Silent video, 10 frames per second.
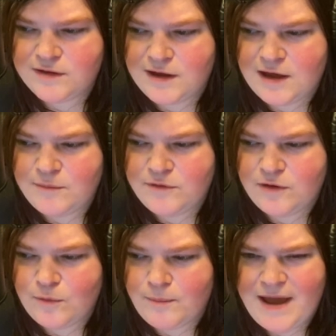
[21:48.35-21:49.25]
the game
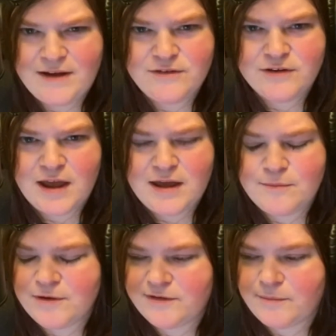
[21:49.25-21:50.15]
show Match
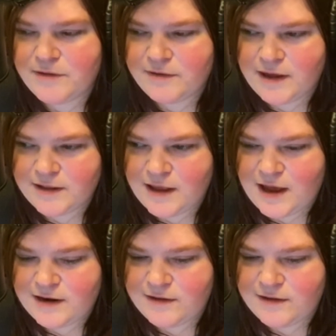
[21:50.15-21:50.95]
Game or something like that.